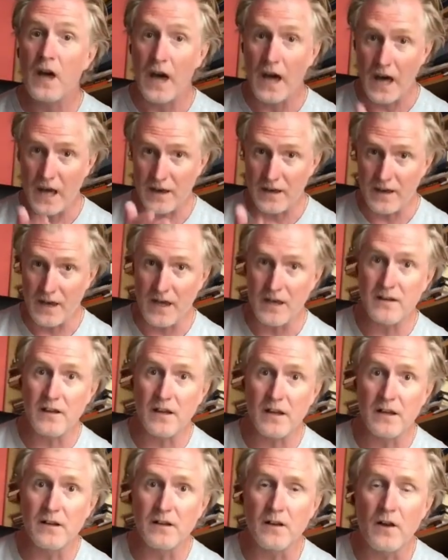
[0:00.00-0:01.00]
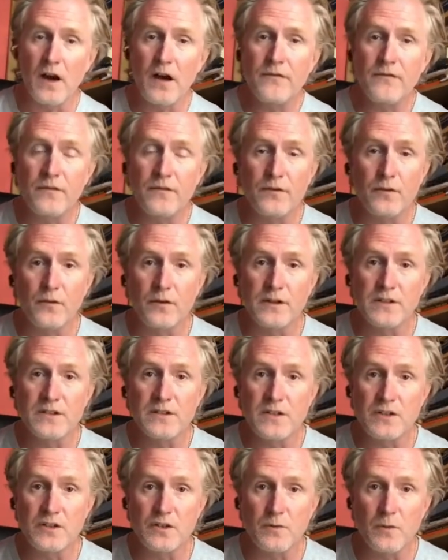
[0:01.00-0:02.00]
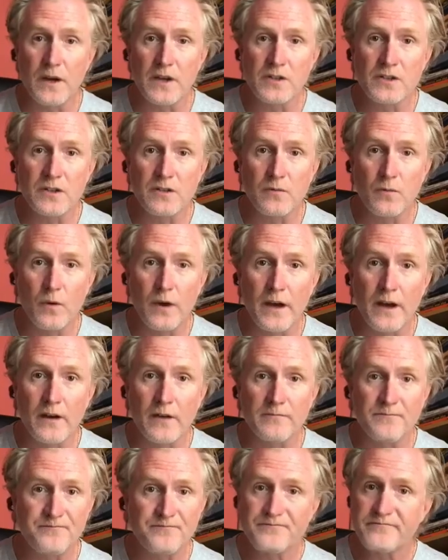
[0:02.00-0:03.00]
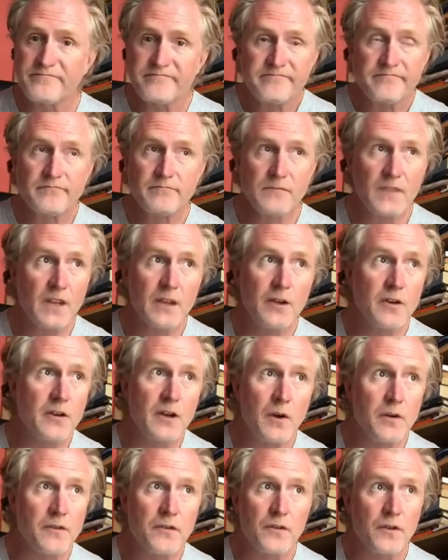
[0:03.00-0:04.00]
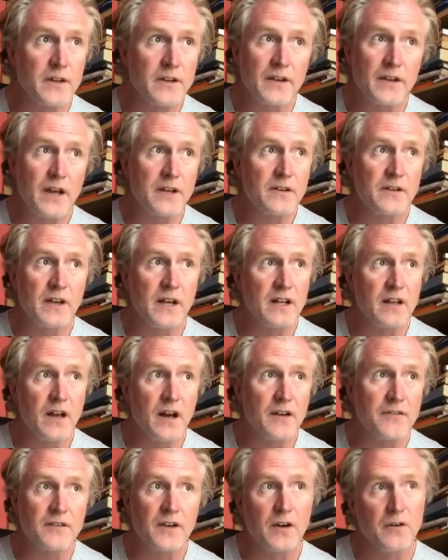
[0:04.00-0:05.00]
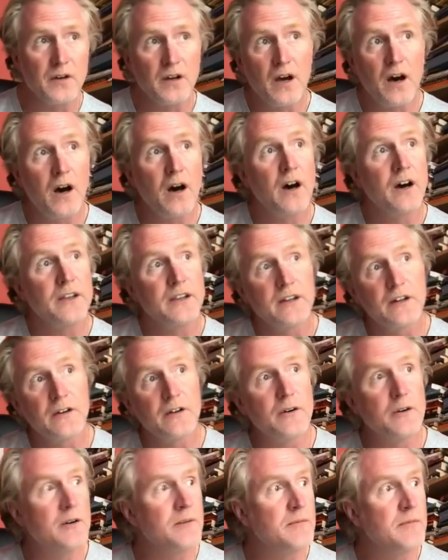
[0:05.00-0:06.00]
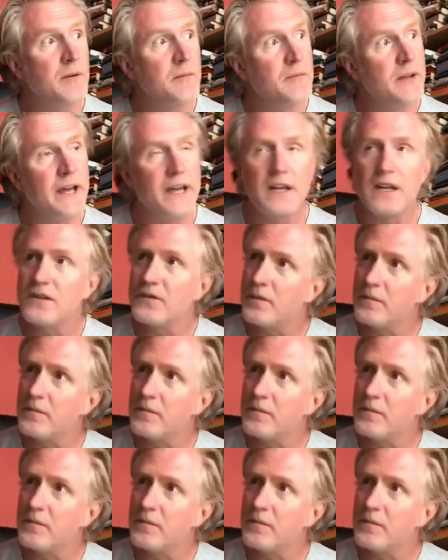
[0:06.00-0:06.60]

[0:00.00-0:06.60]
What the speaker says: Again, in life, if you're in a situation where you're going through your day-to-day life going, I'm negative,